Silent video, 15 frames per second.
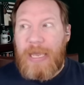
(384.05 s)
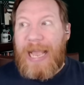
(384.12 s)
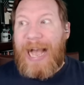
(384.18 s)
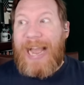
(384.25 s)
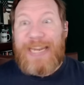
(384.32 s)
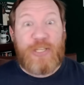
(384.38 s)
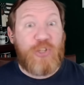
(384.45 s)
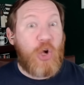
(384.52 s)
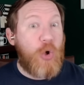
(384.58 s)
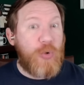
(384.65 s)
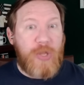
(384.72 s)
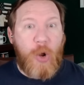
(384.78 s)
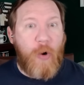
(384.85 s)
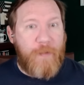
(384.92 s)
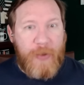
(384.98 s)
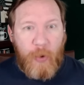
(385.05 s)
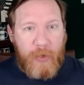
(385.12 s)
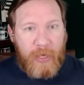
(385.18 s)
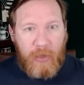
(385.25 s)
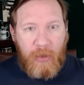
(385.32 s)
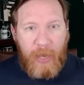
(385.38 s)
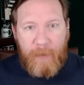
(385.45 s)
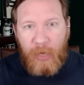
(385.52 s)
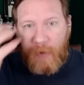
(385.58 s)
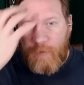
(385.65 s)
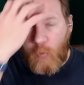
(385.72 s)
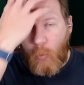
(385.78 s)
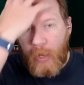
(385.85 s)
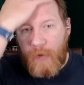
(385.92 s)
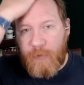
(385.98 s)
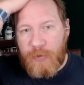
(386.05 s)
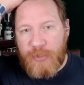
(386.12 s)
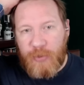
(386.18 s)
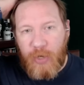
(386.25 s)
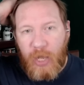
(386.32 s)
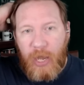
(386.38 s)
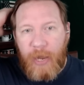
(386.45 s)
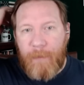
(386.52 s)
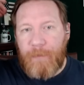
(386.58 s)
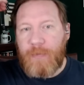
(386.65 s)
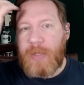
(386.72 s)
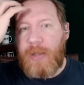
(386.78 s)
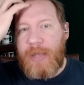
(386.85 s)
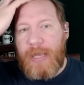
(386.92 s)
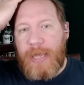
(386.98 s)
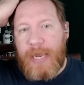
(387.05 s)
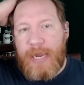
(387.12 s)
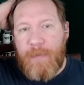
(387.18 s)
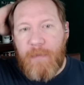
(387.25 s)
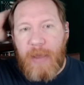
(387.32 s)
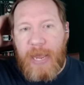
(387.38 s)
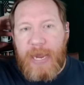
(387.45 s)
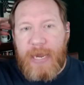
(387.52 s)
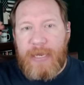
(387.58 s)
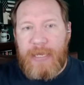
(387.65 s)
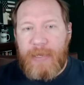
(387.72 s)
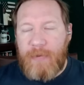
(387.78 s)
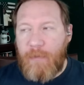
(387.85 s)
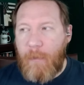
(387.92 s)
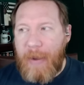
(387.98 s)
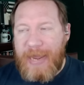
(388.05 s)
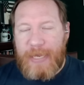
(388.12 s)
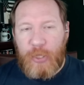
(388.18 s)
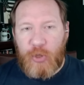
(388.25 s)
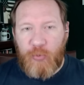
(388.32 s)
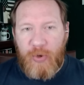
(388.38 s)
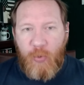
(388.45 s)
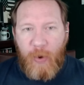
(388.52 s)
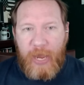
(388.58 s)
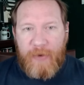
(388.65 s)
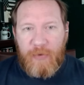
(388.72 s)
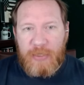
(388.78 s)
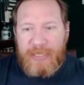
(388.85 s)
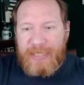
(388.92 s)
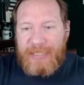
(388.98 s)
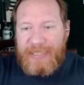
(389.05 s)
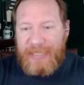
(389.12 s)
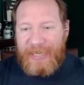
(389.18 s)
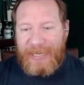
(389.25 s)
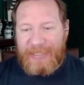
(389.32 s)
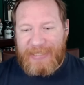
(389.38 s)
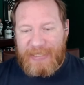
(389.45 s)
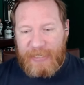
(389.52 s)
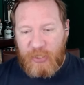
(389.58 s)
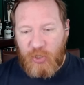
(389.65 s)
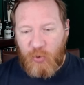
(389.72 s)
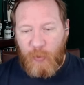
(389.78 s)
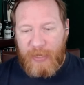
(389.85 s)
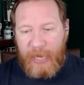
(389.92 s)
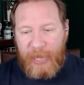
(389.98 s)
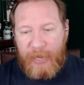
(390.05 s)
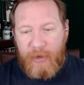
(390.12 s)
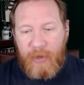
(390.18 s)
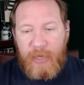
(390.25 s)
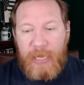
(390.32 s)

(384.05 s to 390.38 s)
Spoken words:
I don't know if he'll get claimed off of waivers or not. He may make it through waivers and get sent to Gwinnett.